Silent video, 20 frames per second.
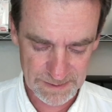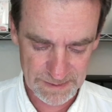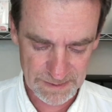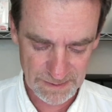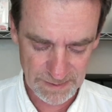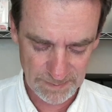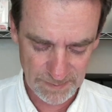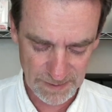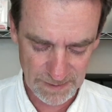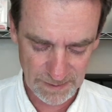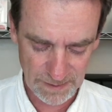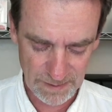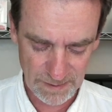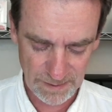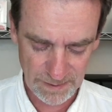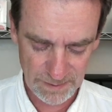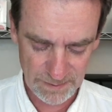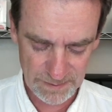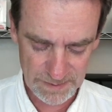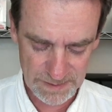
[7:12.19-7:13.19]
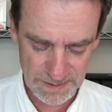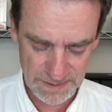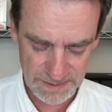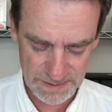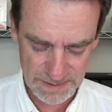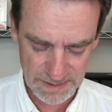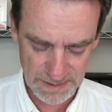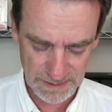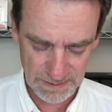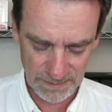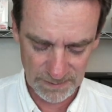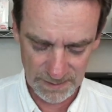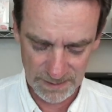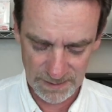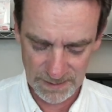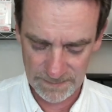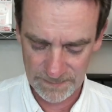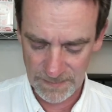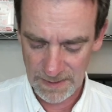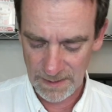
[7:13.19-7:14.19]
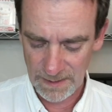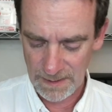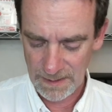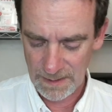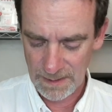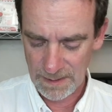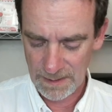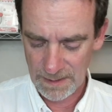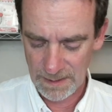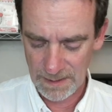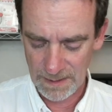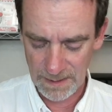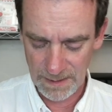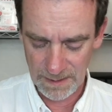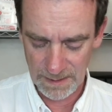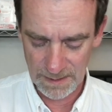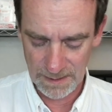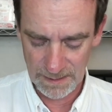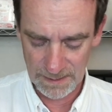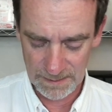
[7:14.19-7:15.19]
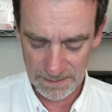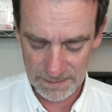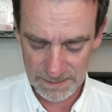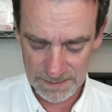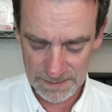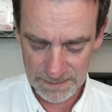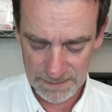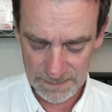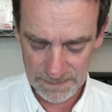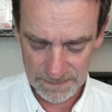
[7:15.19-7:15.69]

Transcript: So I'm going to close this down here. And